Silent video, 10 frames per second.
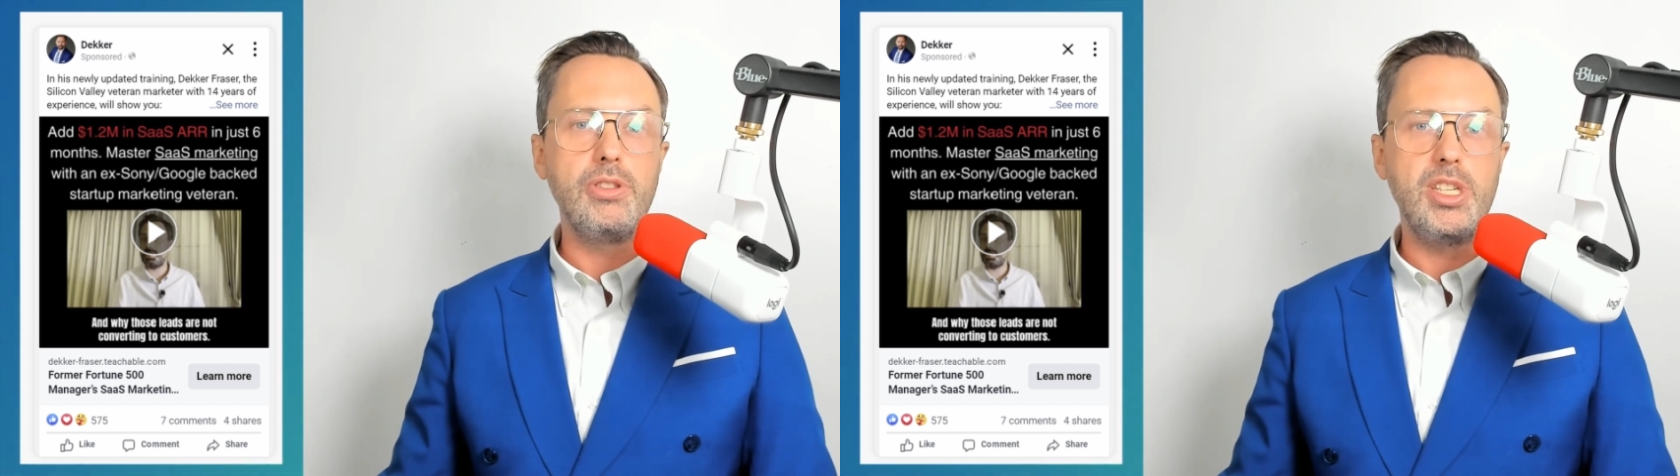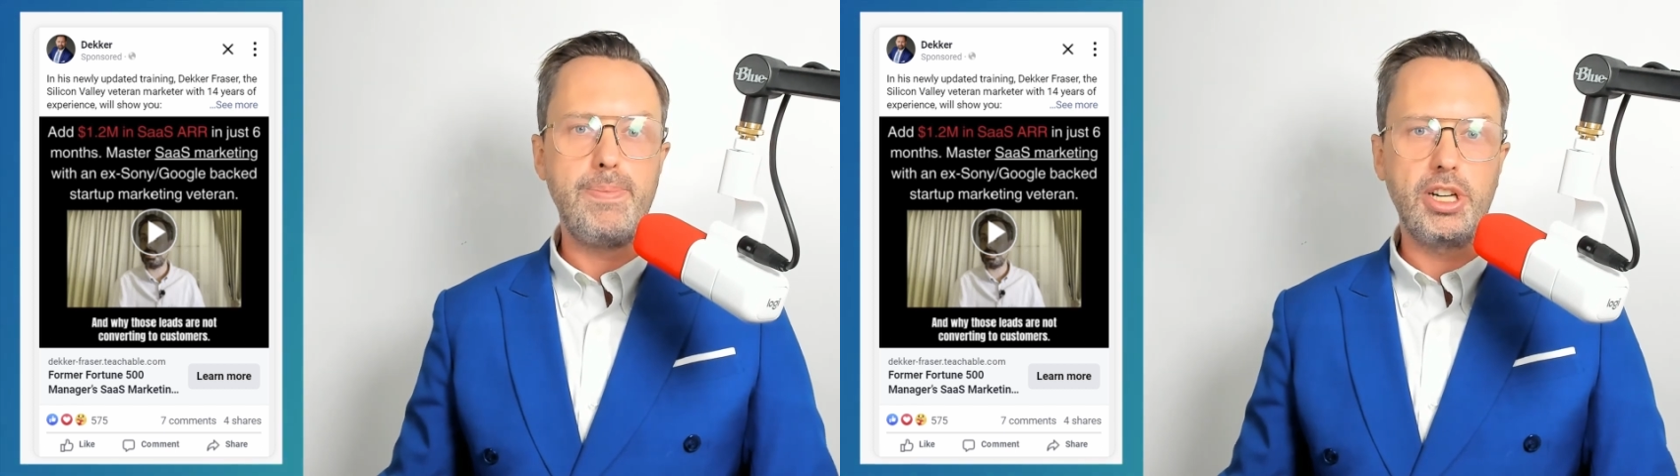
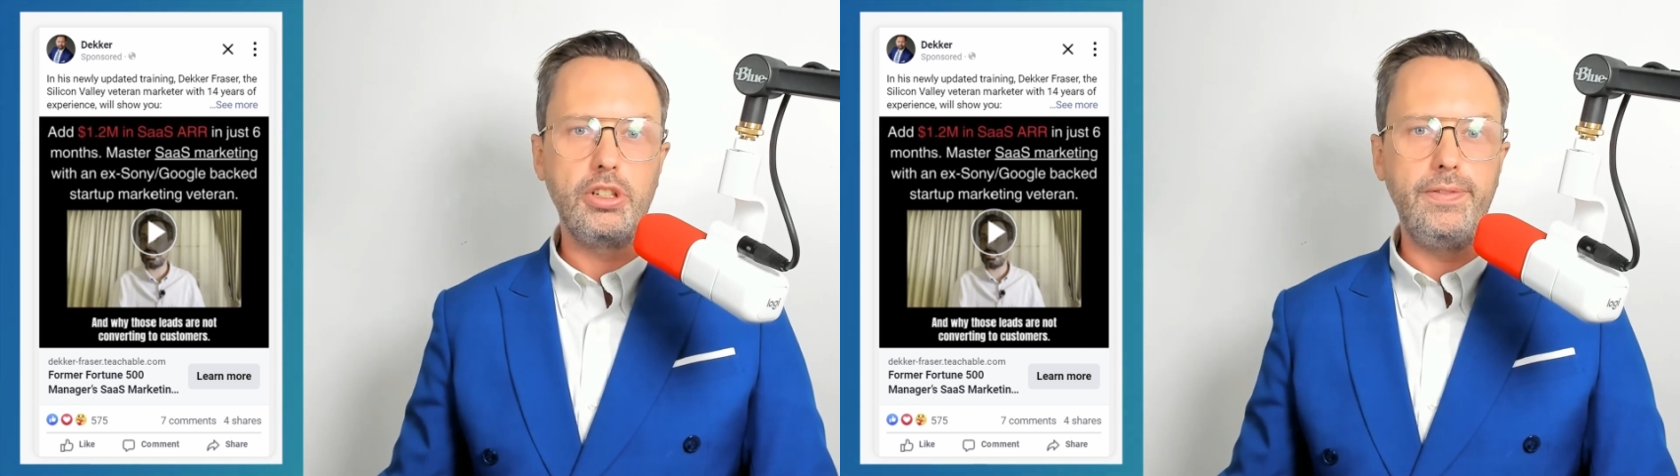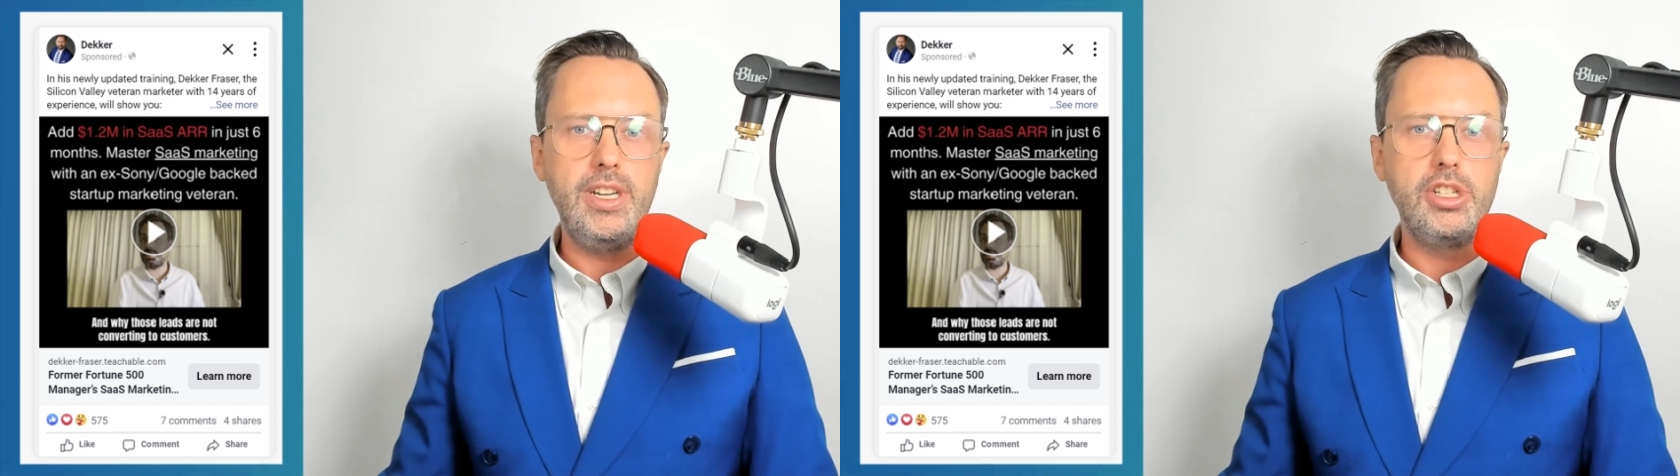special
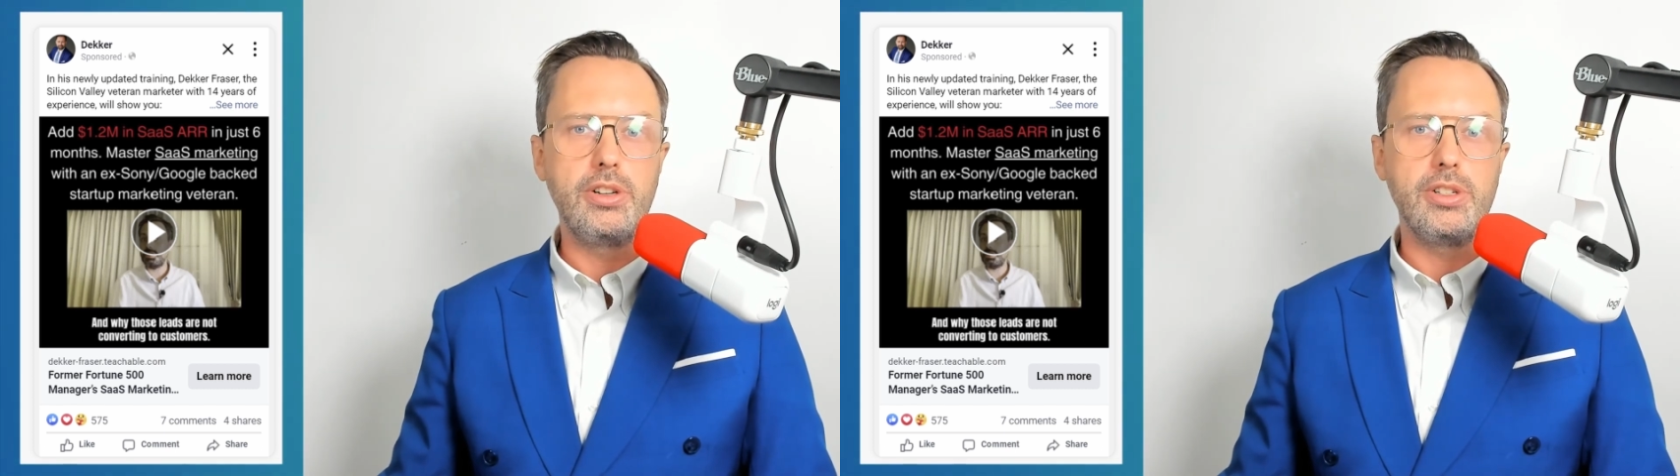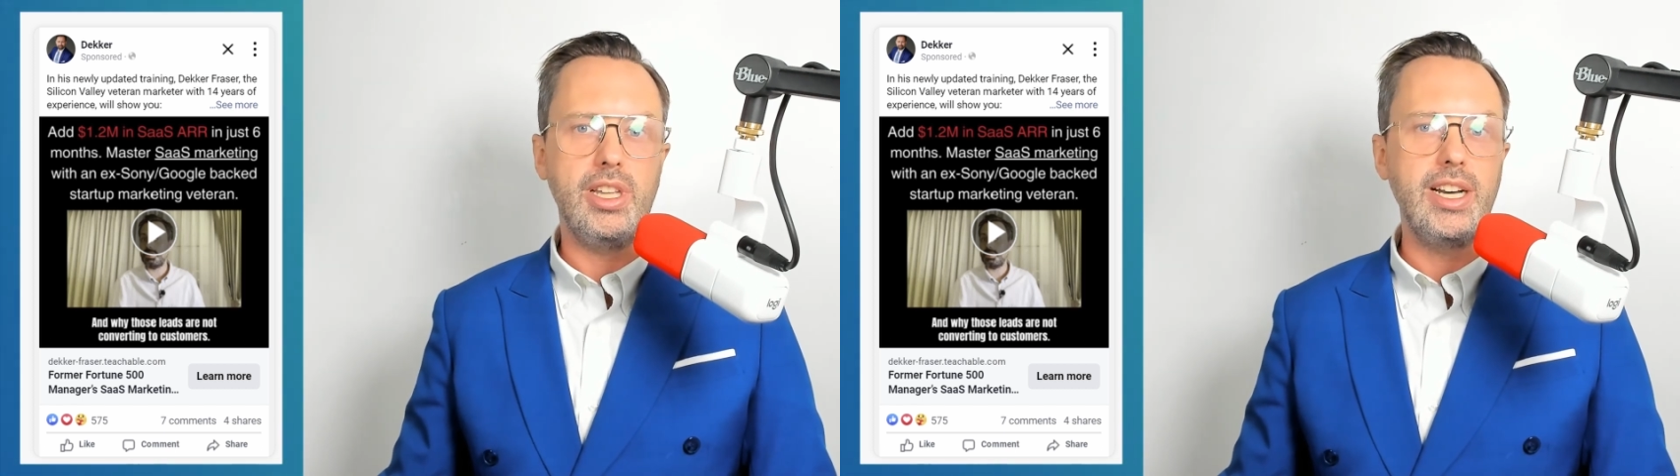
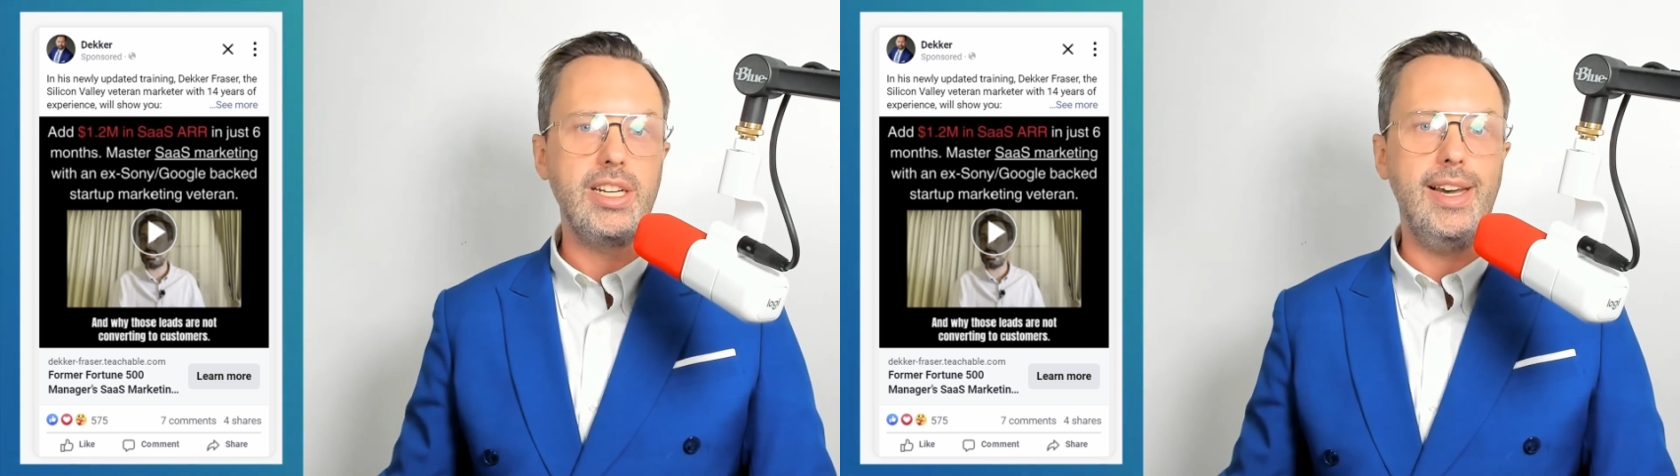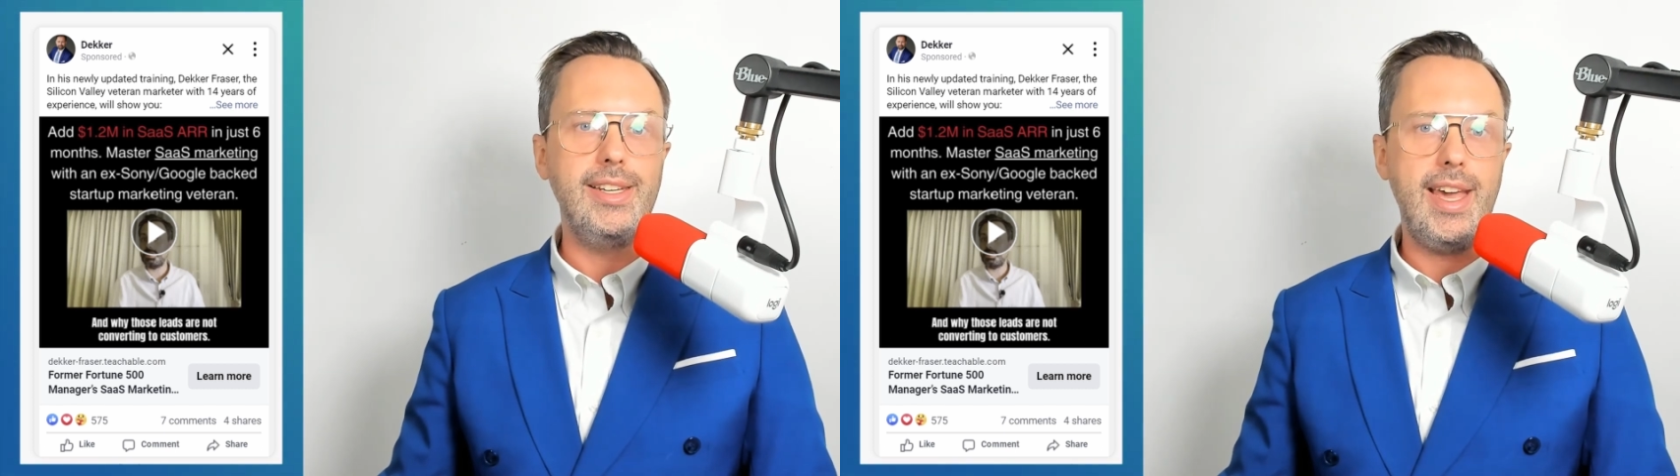features like
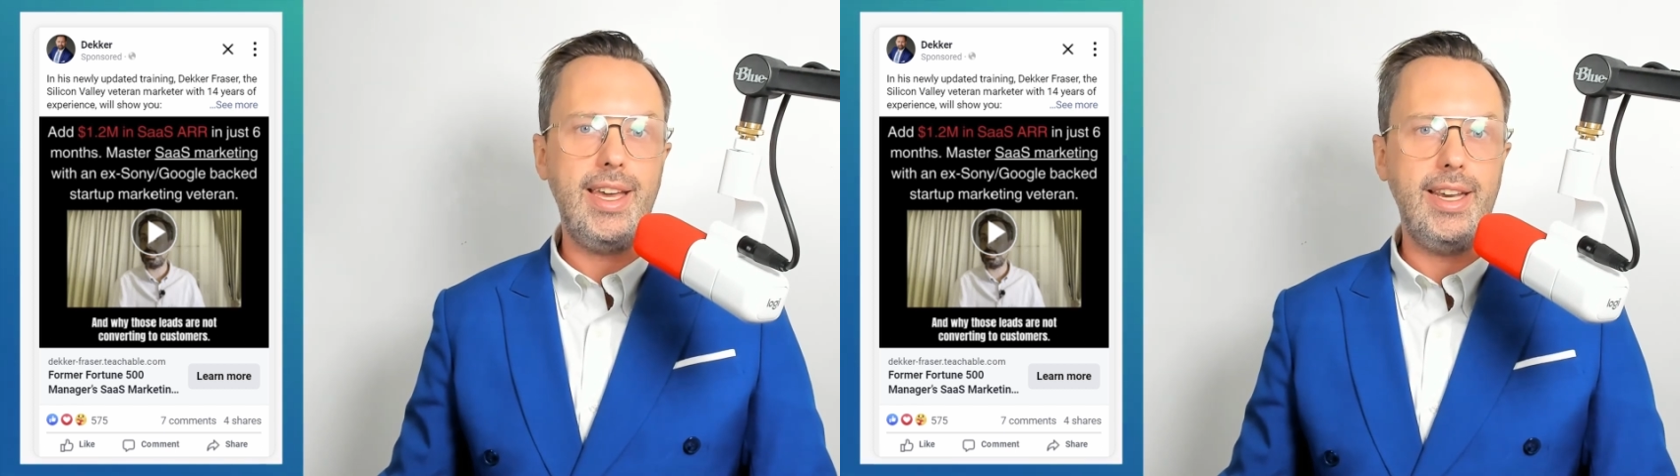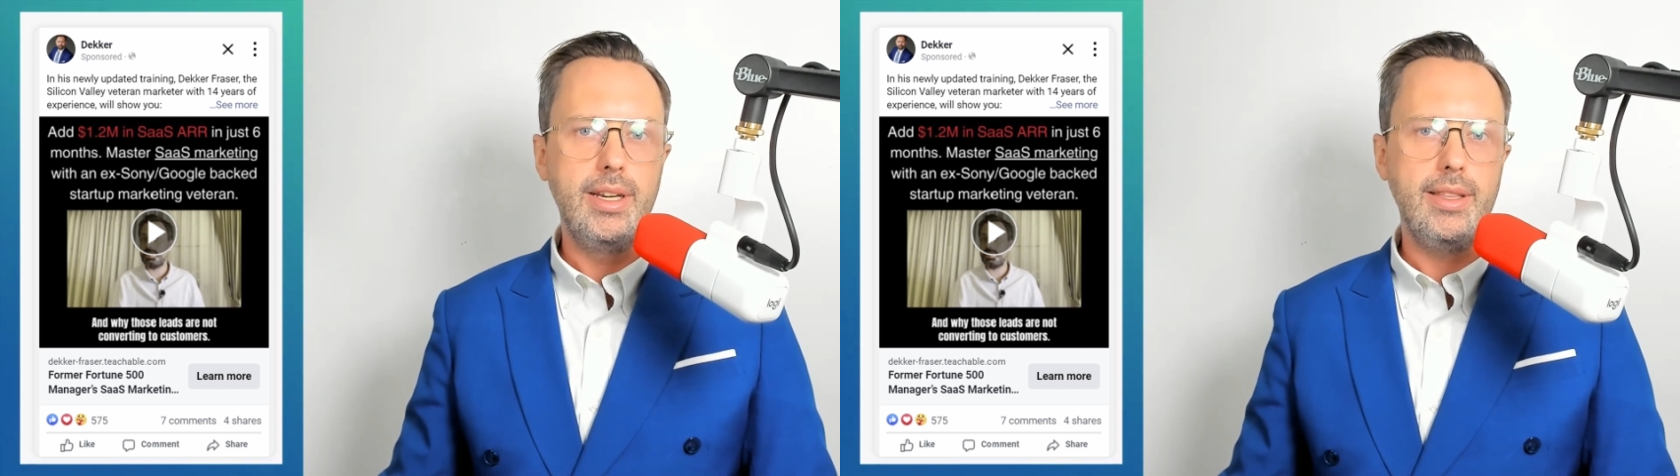titanium